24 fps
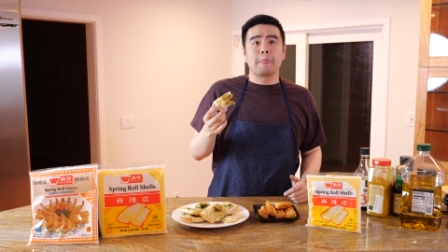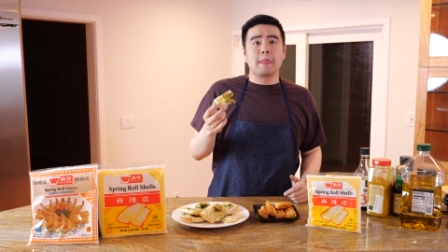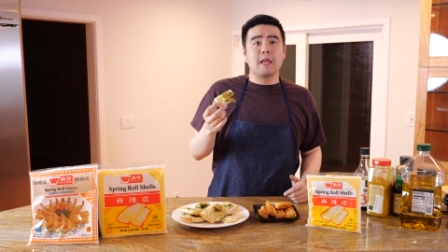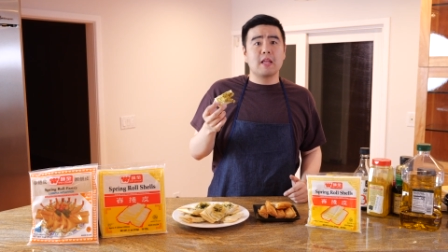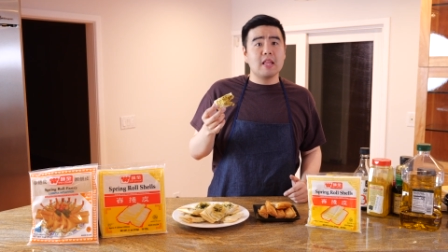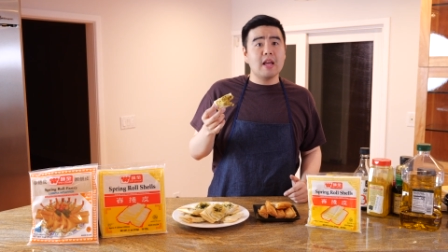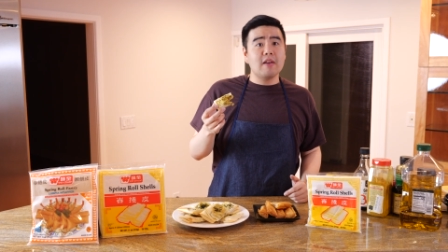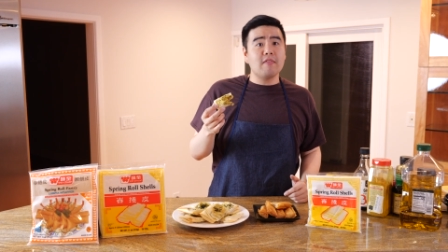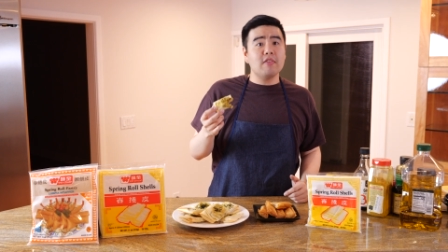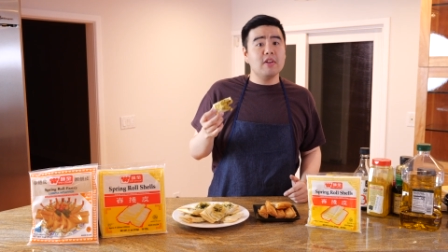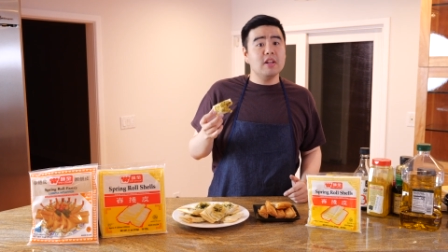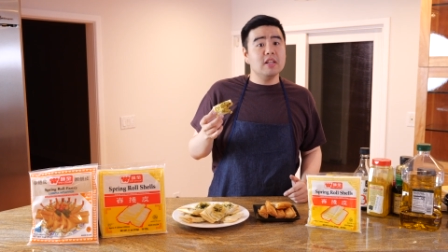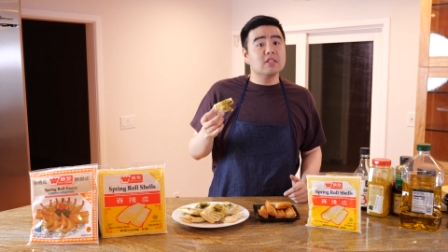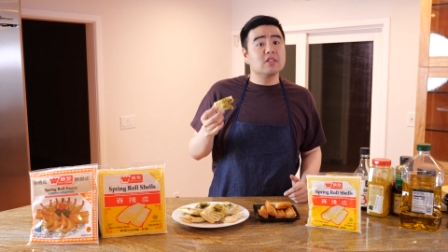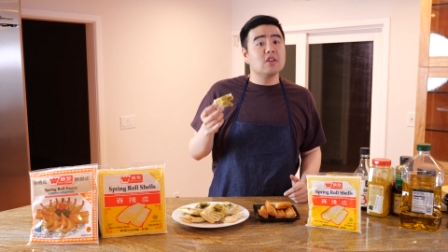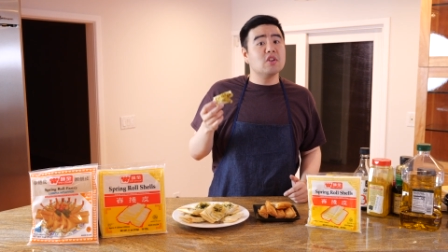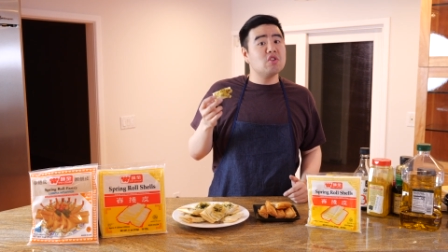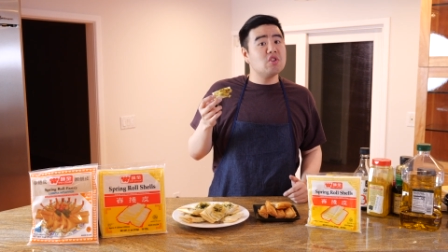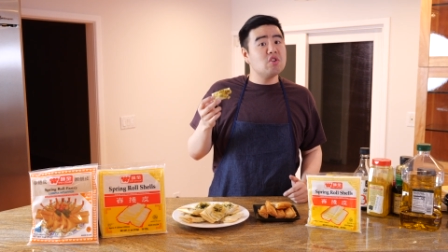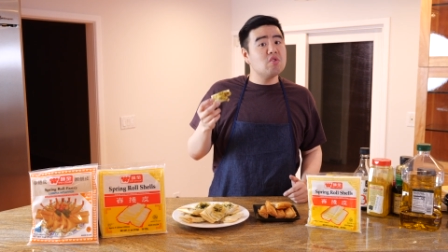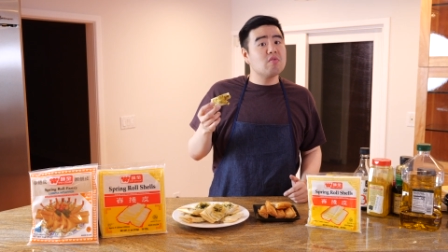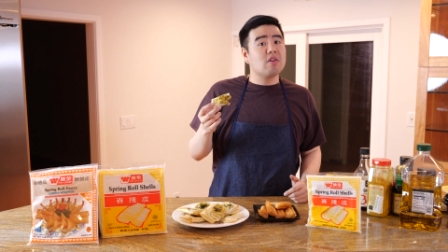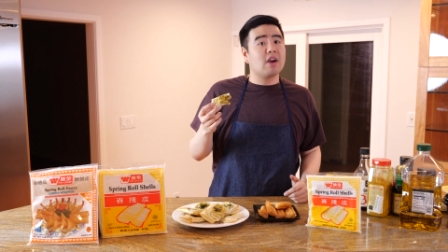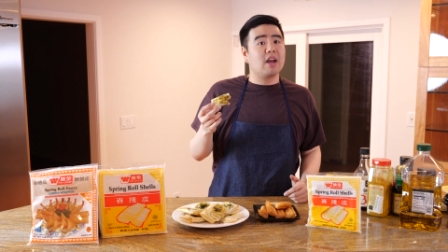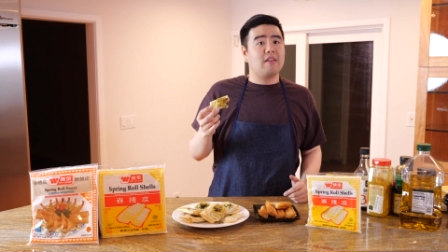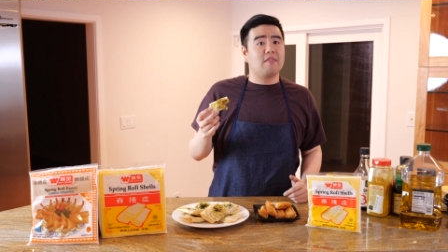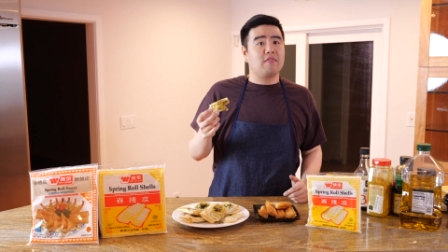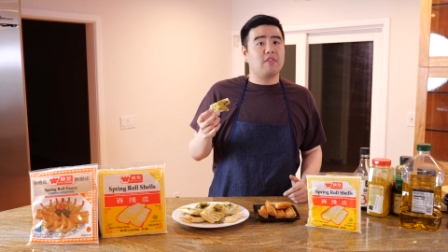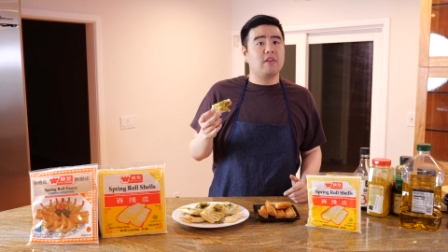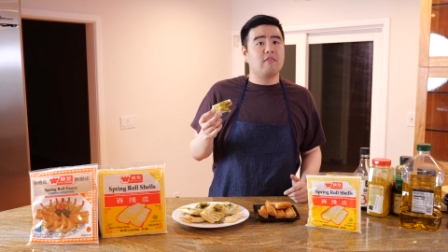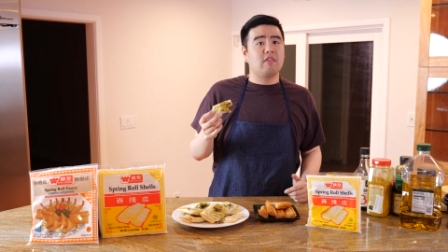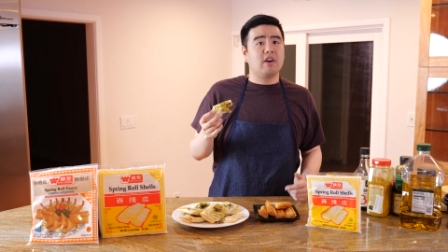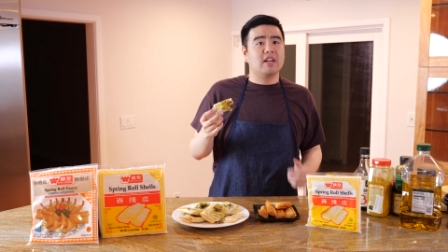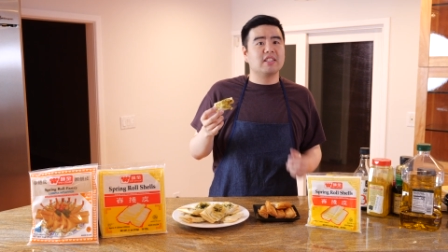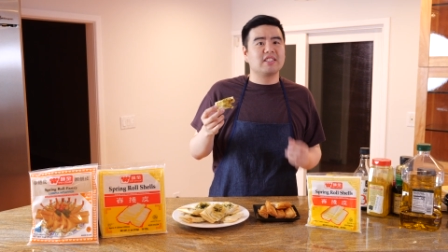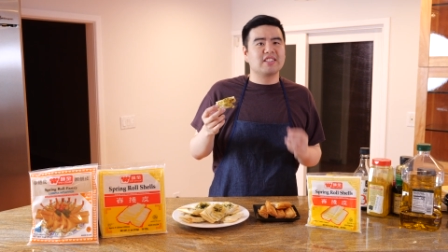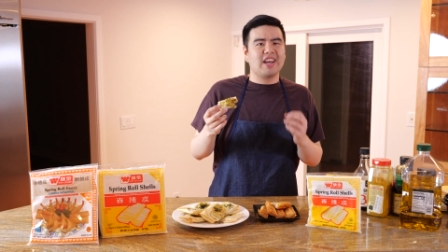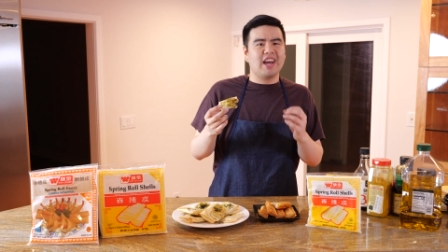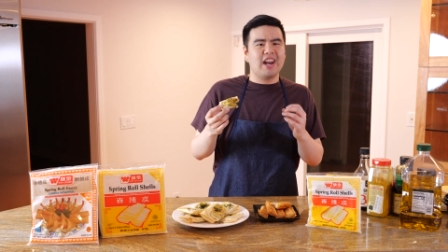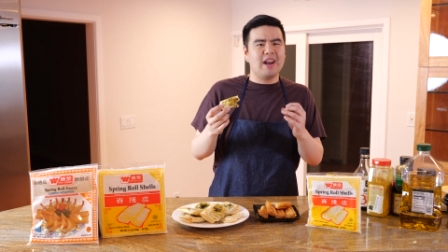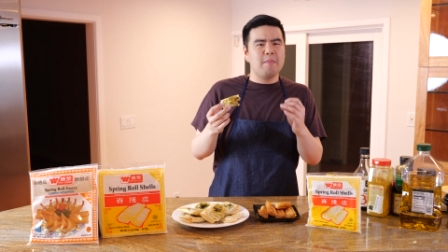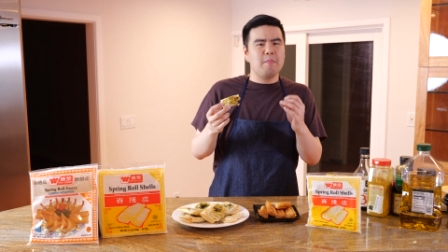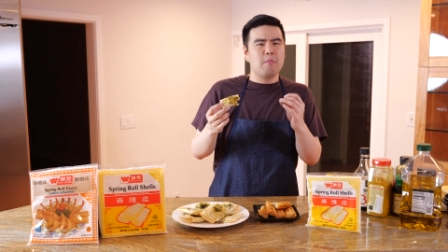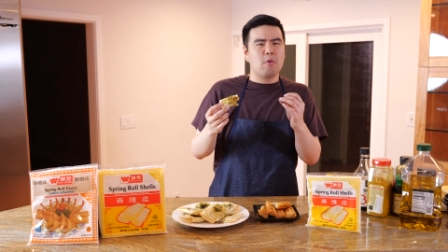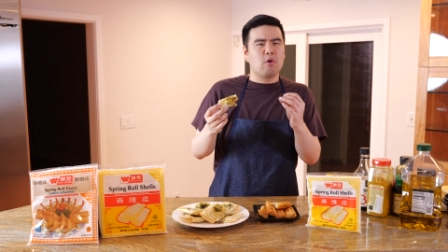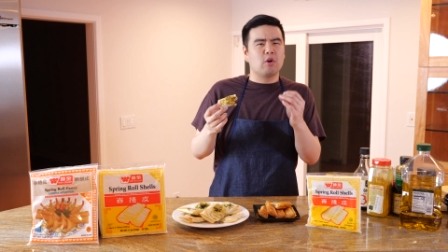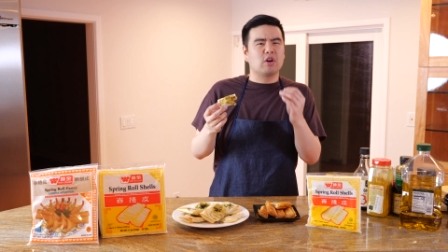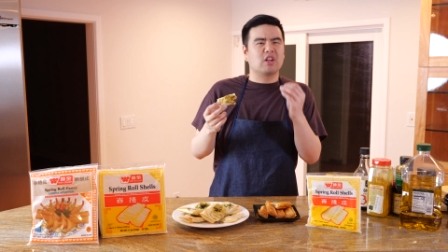It definitely is a new kind of flavor. It's
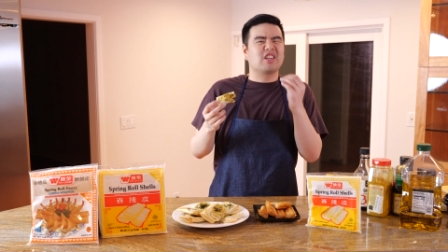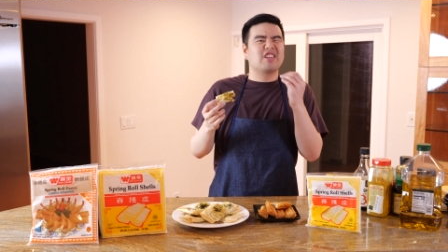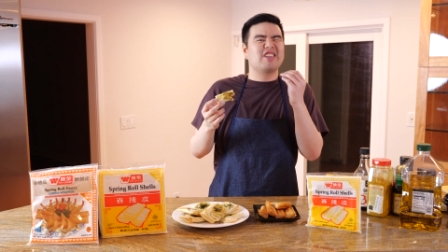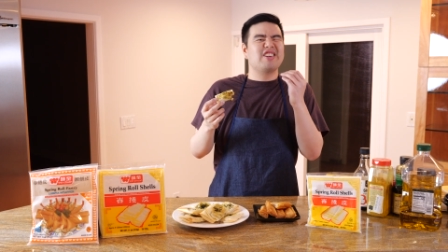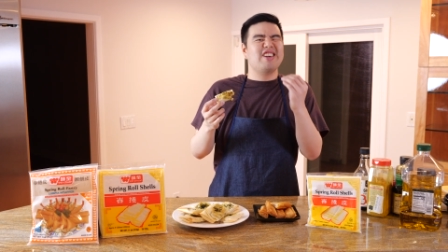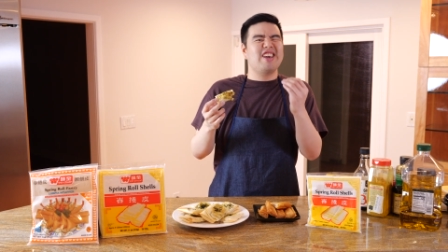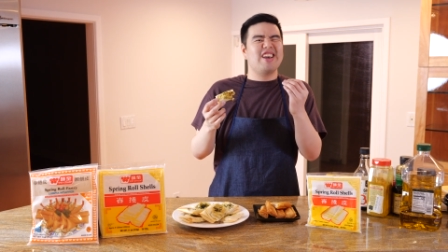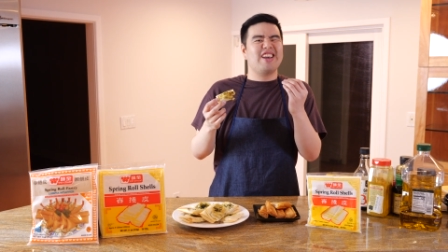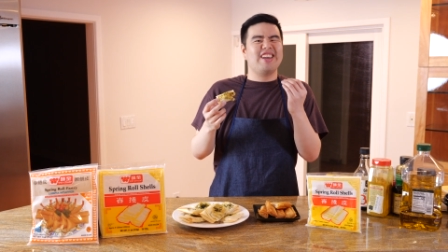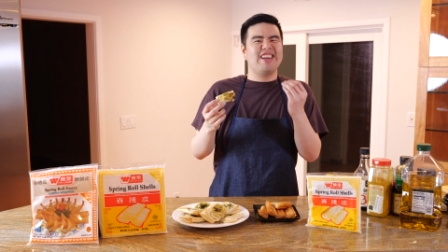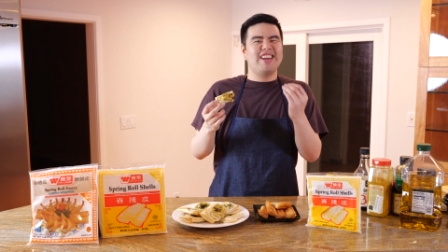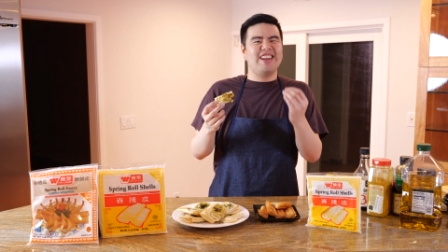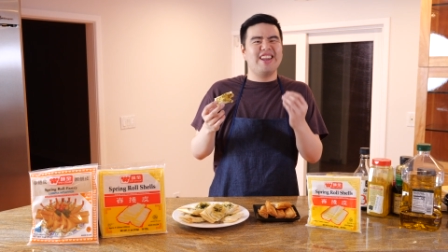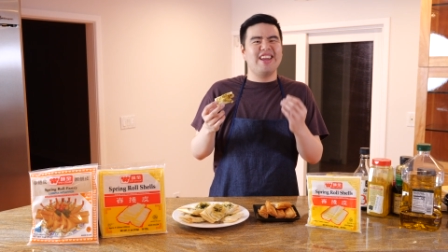kind of more kick